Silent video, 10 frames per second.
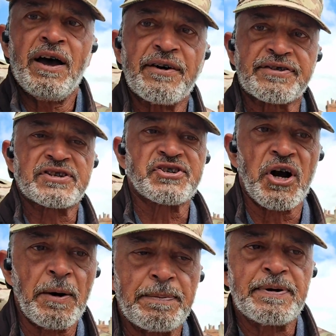of the
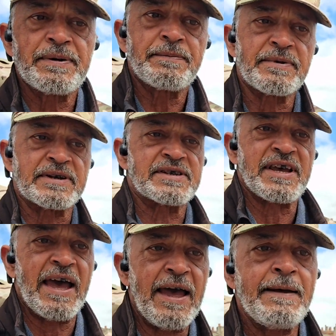shop that's
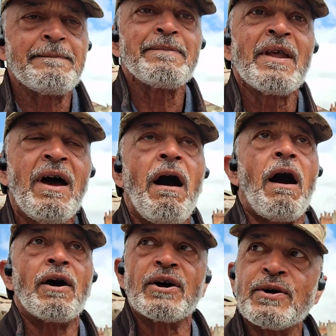there. I